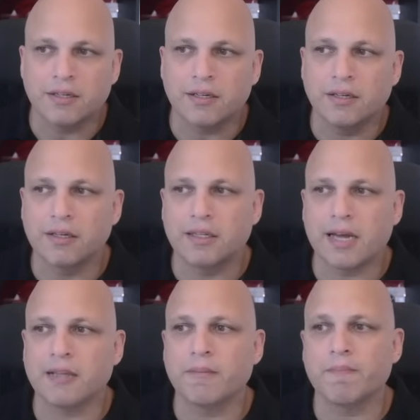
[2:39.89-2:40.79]
look at
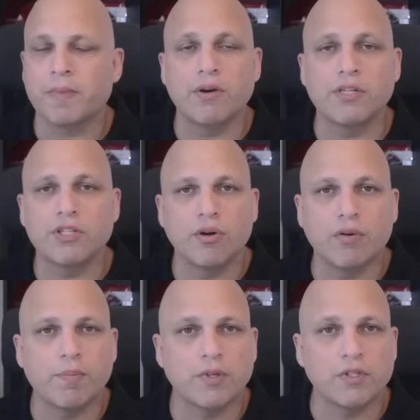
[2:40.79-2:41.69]
that. There is no
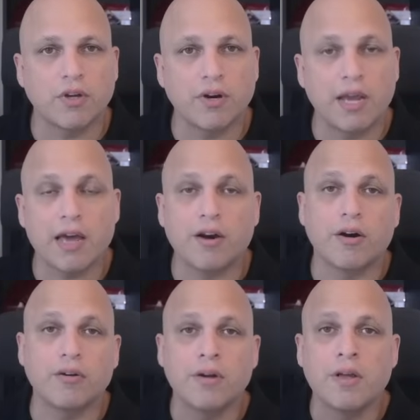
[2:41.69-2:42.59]
repository at
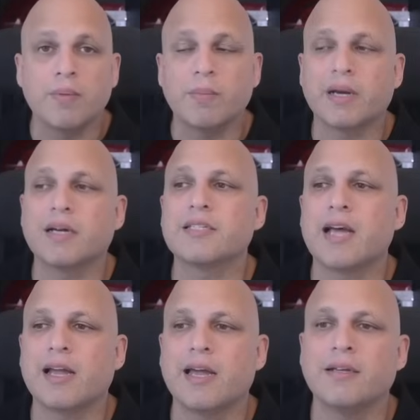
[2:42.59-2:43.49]
all because
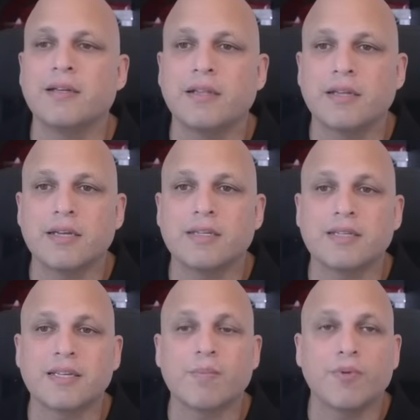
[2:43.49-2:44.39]
again, this
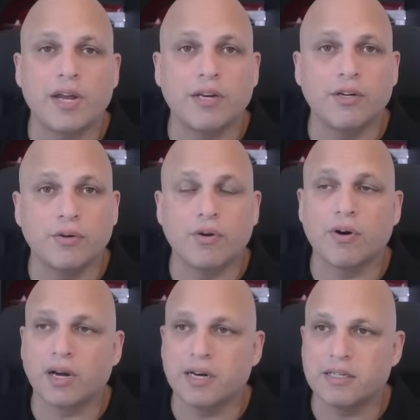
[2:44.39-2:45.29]
is a brand new
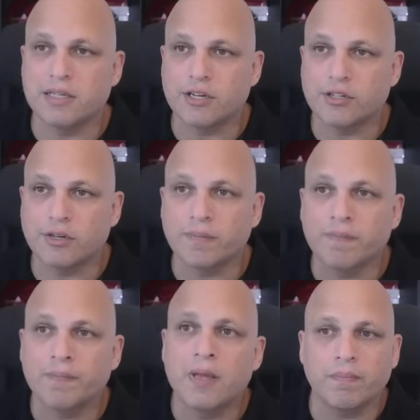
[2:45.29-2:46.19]
organization.
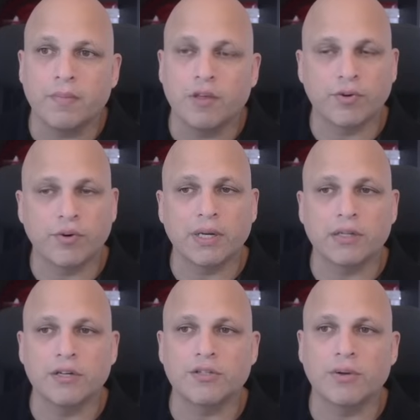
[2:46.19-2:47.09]
If we
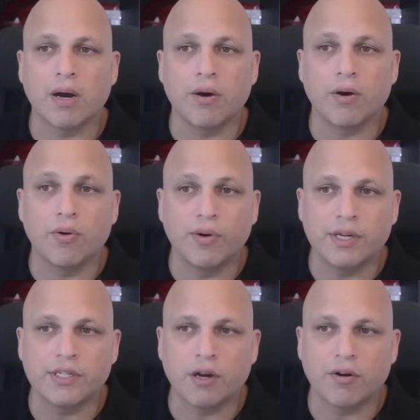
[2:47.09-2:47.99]
return to our
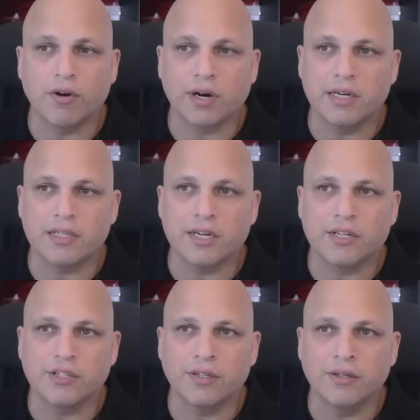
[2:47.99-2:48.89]
original
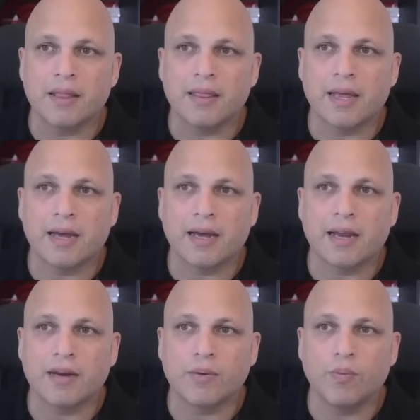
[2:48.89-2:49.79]
organization,
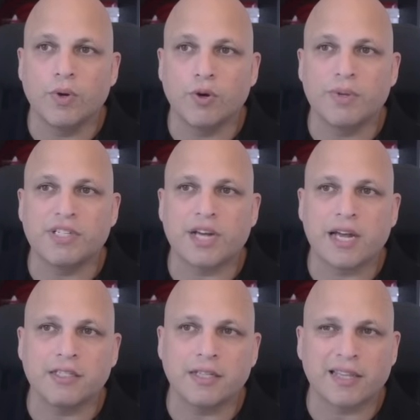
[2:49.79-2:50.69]
then we will be
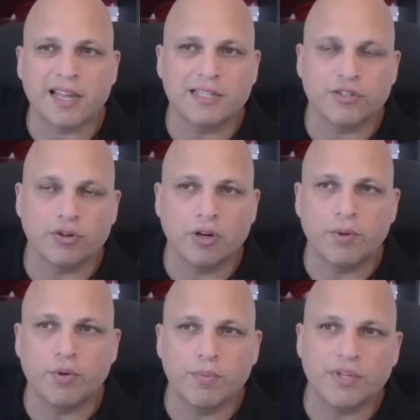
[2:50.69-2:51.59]
changing the
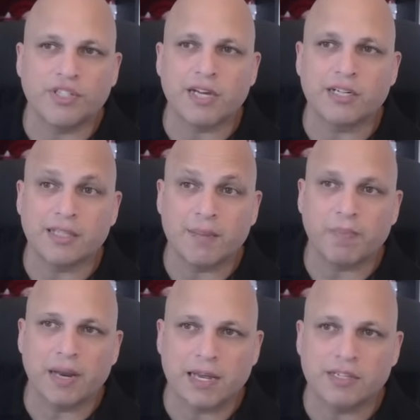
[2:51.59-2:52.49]
taxonomy, we'll be changing the
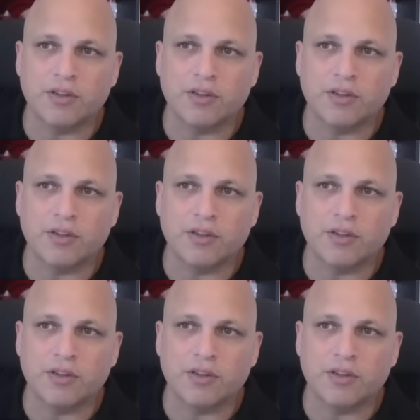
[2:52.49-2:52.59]
place, the